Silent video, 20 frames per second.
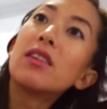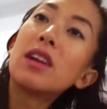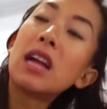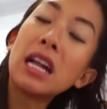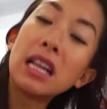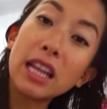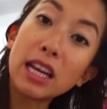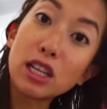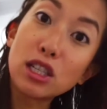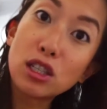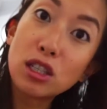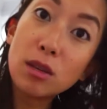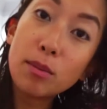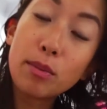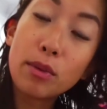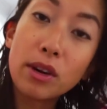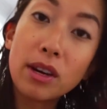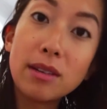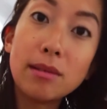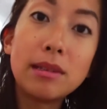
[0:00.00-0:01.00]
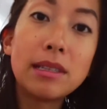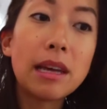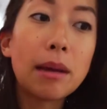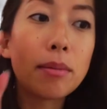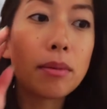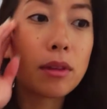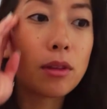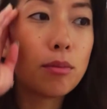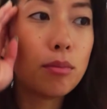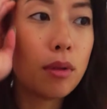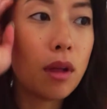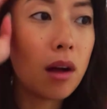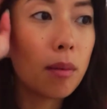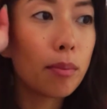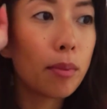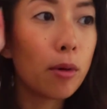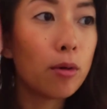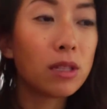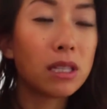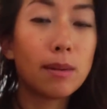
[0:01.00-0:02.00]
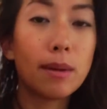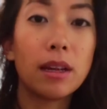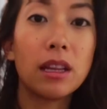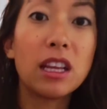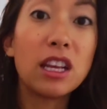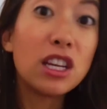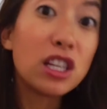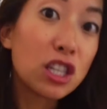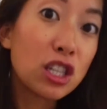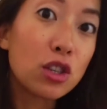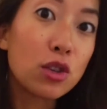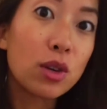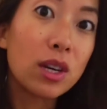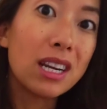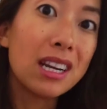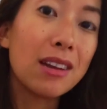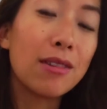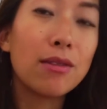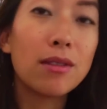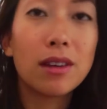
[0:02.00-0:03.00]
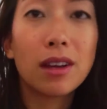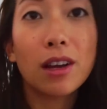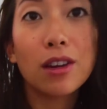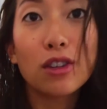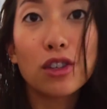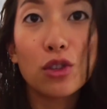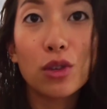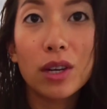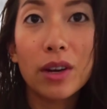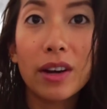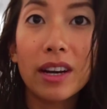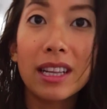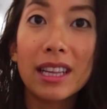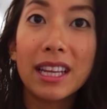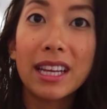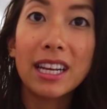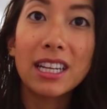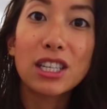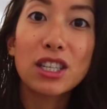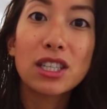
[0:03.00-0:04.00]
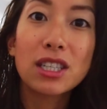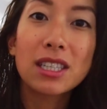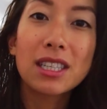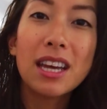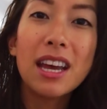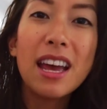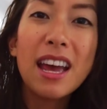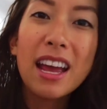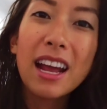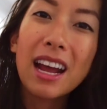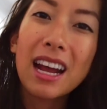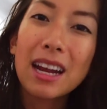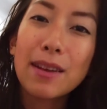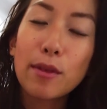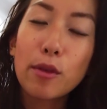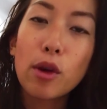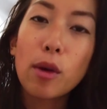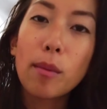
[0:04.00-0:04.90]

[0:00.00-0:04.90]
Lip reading: They're not super in-depth blog posts about the history of the country or anything. It's just kind of a